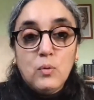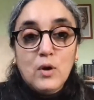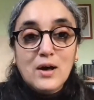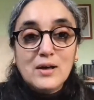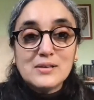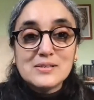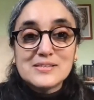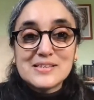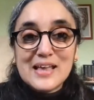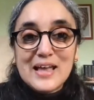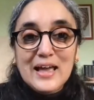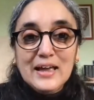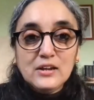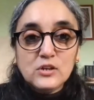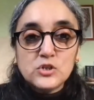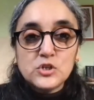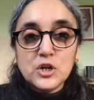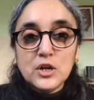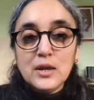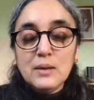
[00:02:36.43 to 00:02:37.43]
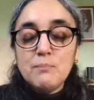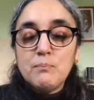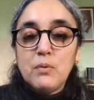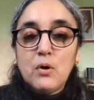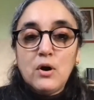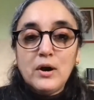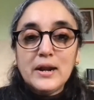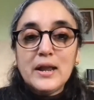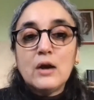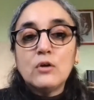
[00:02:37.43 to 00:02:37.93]
was actually
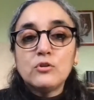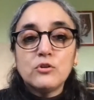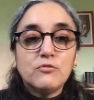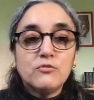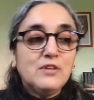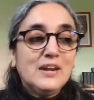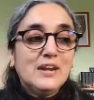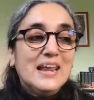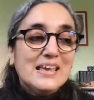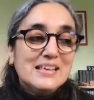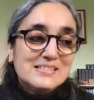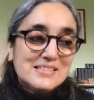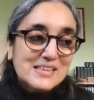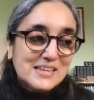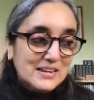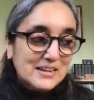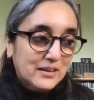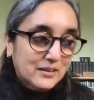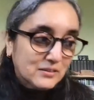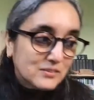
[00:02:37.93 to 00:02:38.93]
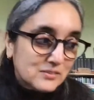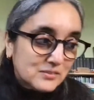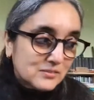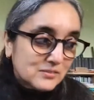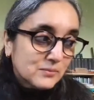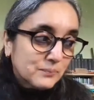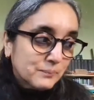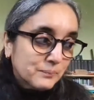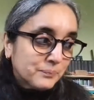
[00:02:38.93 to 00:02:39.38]
born out of laziness